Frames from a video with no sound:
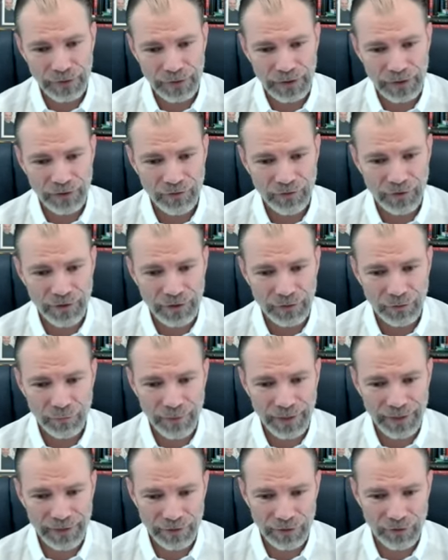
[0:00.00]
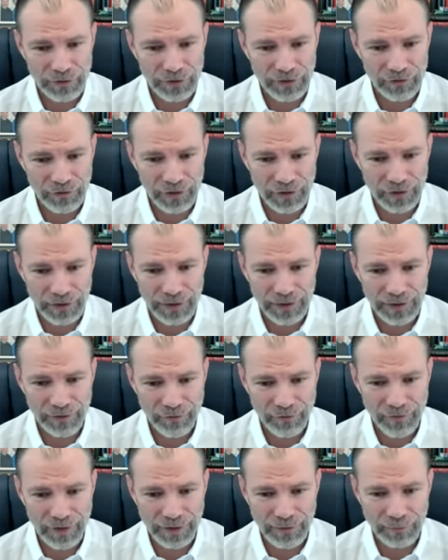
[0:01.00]
It's a little methodology that I
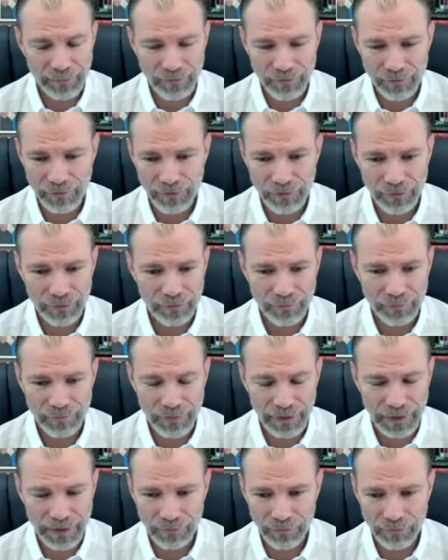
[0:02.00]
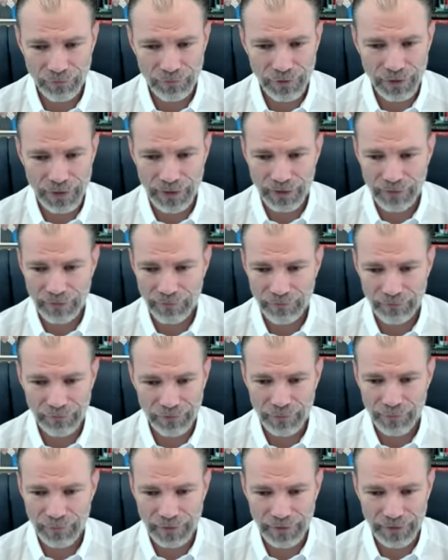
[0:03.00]
developed through, reading
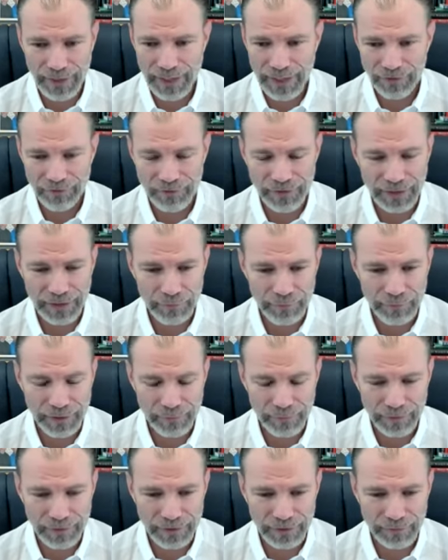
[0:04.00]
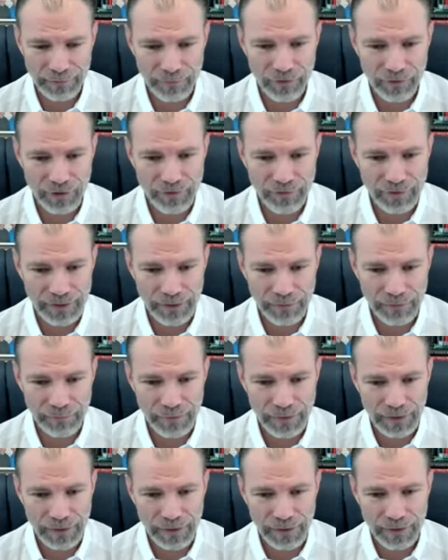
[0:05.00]
from 1,000 other people and observing them.
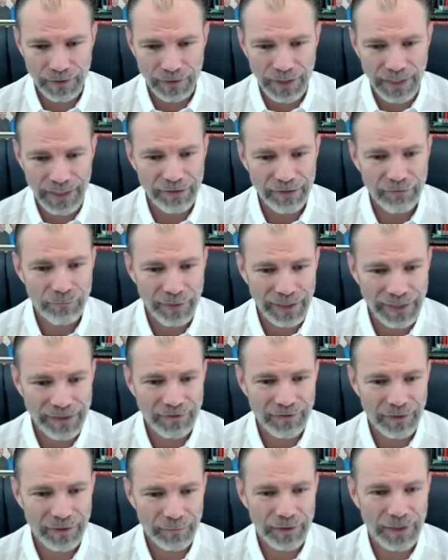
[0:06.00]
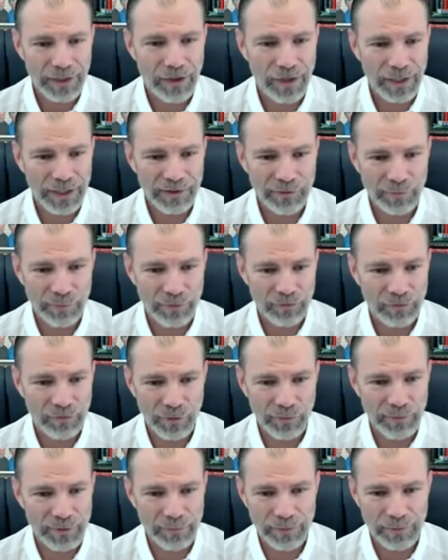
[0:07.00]
I've met some of the highest
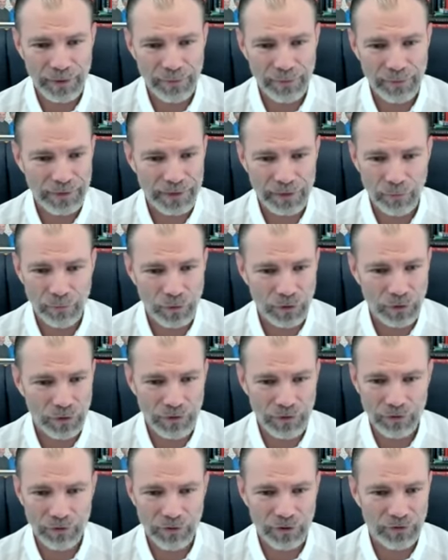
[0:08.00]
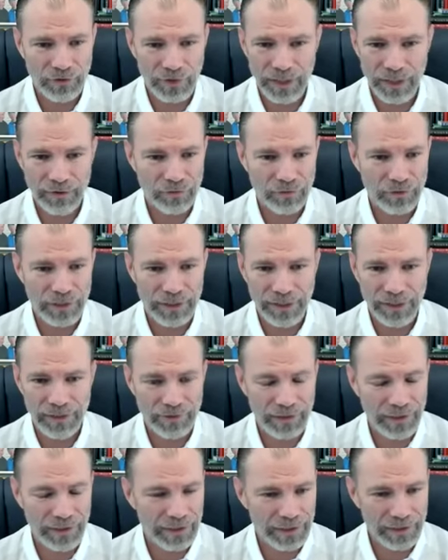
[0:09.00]
performing people in the world across every
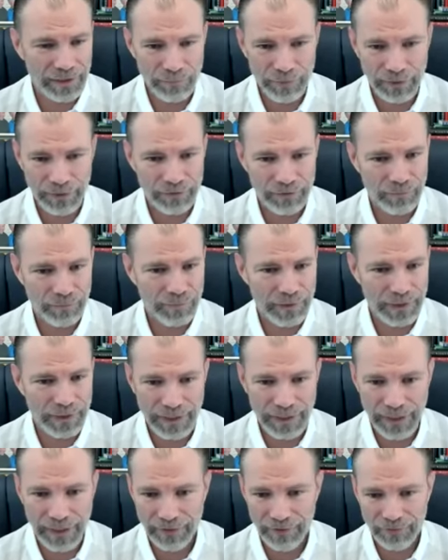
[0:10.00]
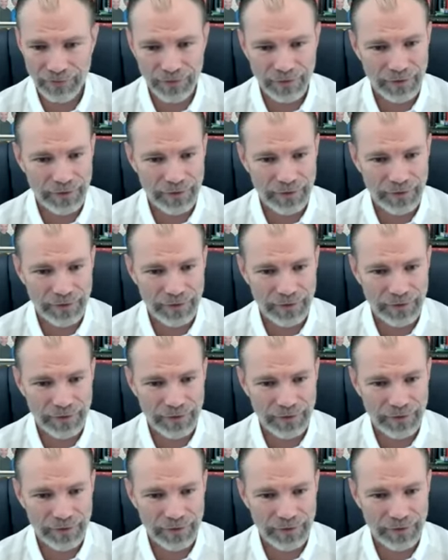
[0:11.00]
endeavor, Olympians, billionaires,